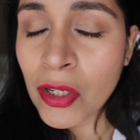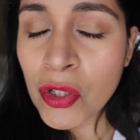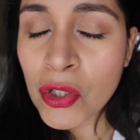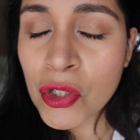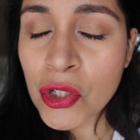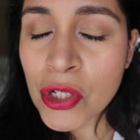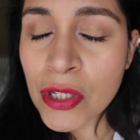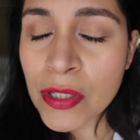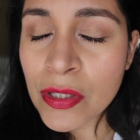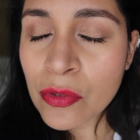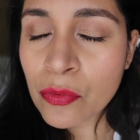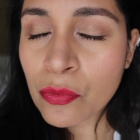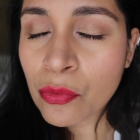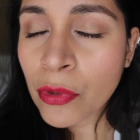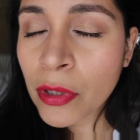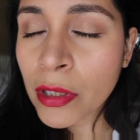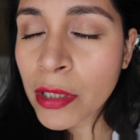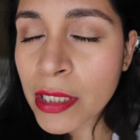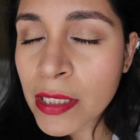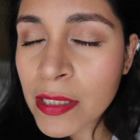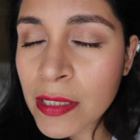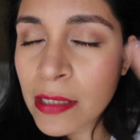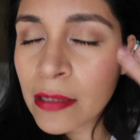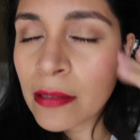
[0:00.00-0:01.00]
you just
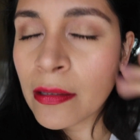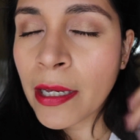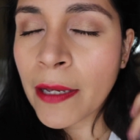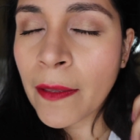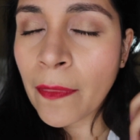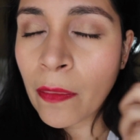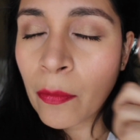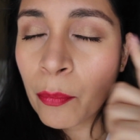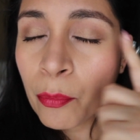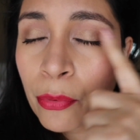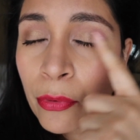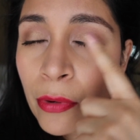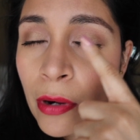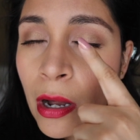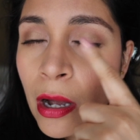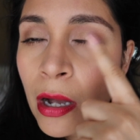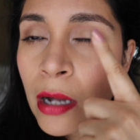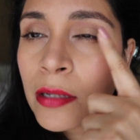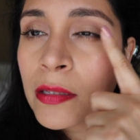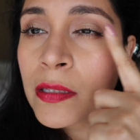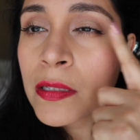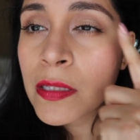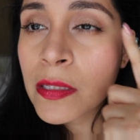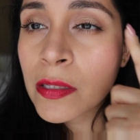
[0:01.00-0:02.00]
really see like the
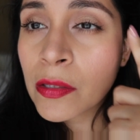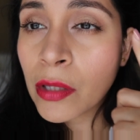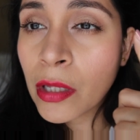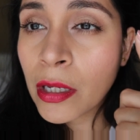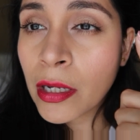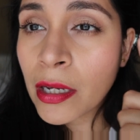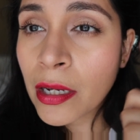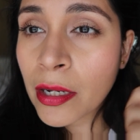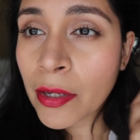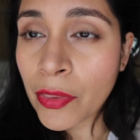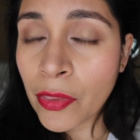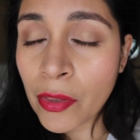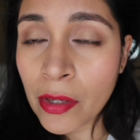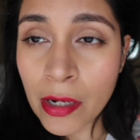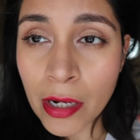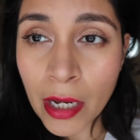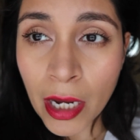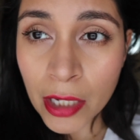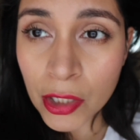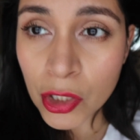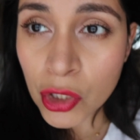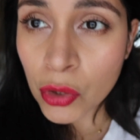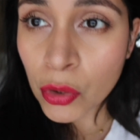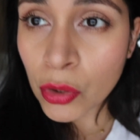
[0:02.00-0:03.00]
bronze look, the
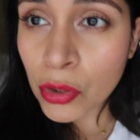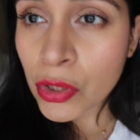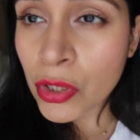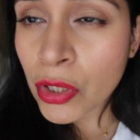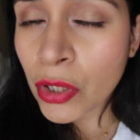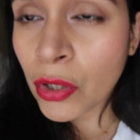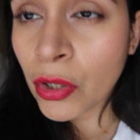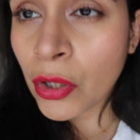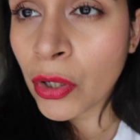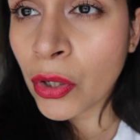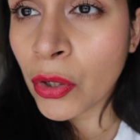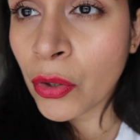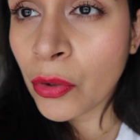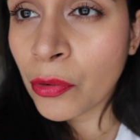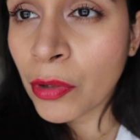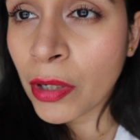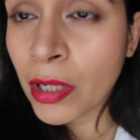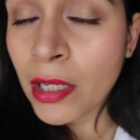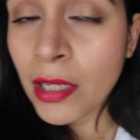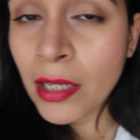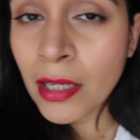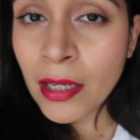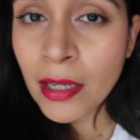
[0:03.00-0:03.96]
natural tone.